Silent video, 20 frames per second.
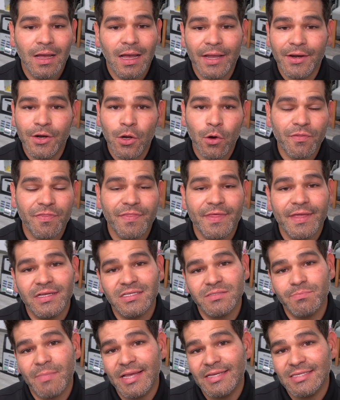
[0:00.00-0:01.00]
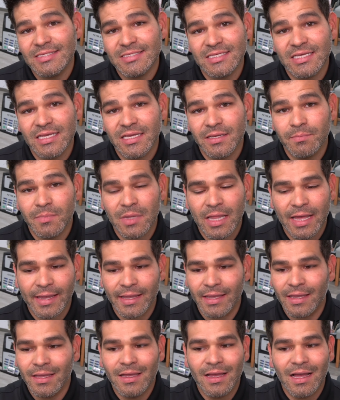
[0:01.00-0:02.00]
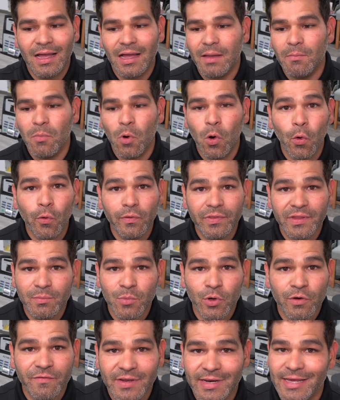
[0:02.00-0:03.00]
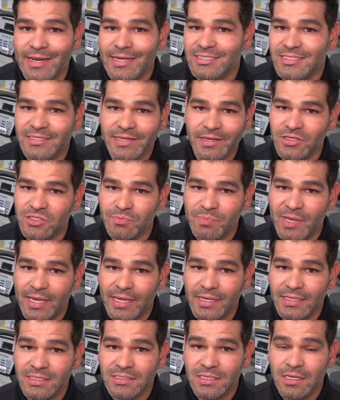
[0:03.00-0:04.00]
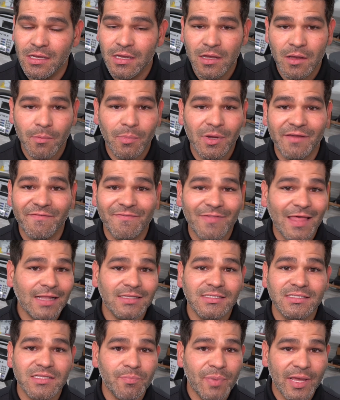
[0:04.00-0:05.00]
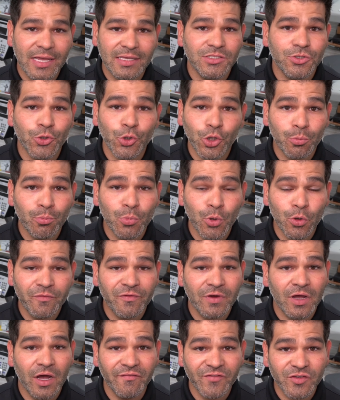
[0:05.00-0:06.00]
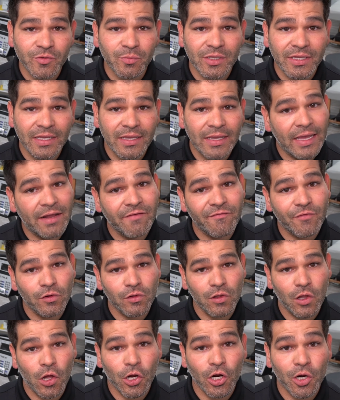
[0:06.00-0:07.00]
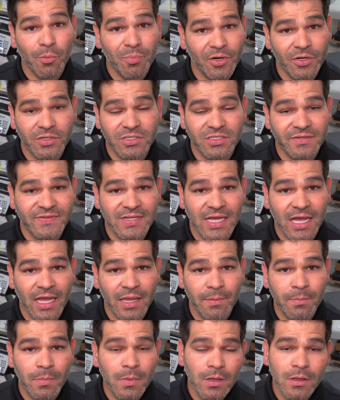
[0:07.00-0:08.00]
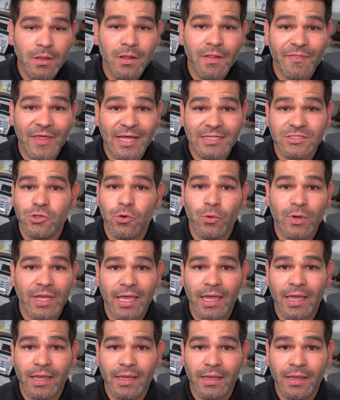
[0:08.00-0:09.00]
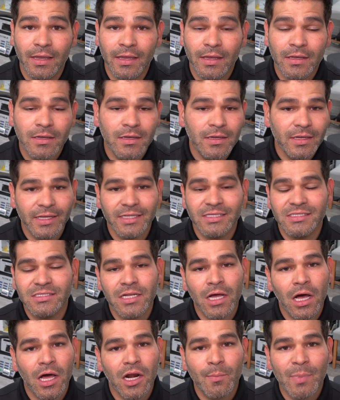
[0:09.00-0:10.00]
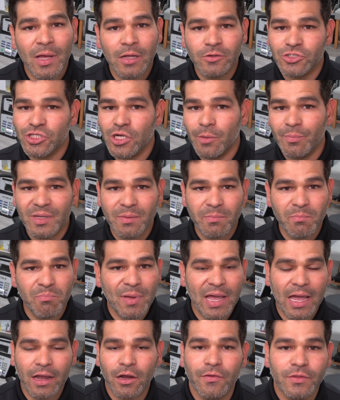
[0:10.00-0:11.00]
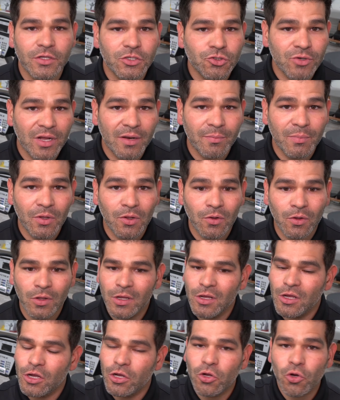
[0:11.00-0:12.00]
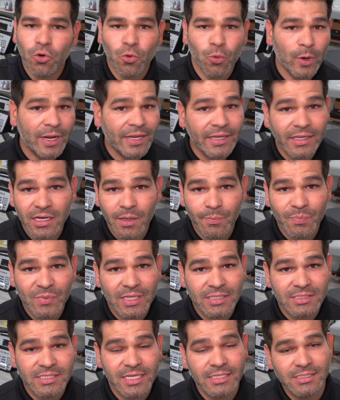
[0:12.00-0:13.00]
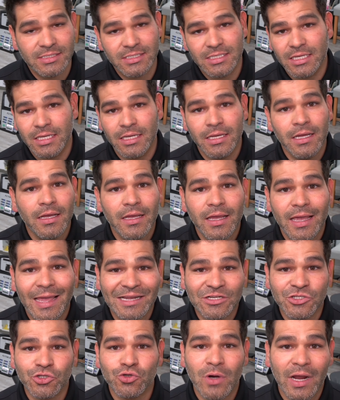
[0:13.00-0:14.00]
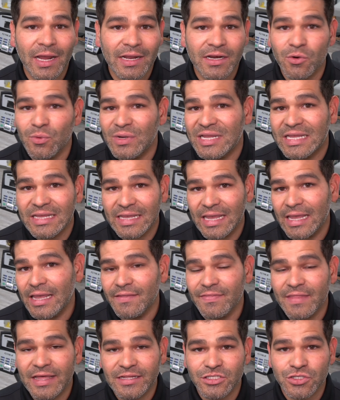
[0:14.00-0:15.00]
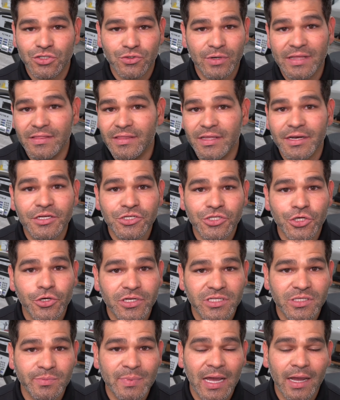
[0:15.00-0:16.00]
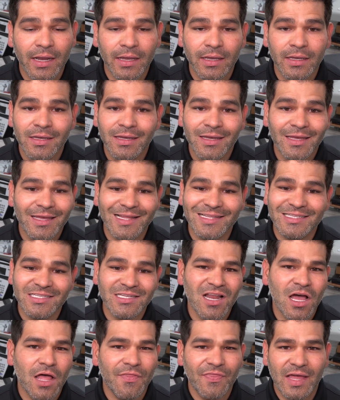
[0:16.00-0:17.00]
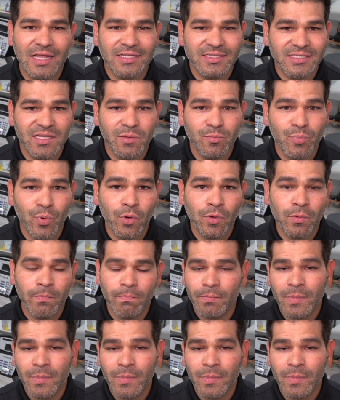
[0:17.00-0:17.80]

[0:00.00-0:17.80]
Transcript: I know things may seem like I'm only moving at a snail's pace, but if that's the pace you can move comfortably and for longer periods of time, that's okay. It's not about jumping back on the treadmill, cranking up the intensity, and trying to regain that strength and endurance back. It's not that simple.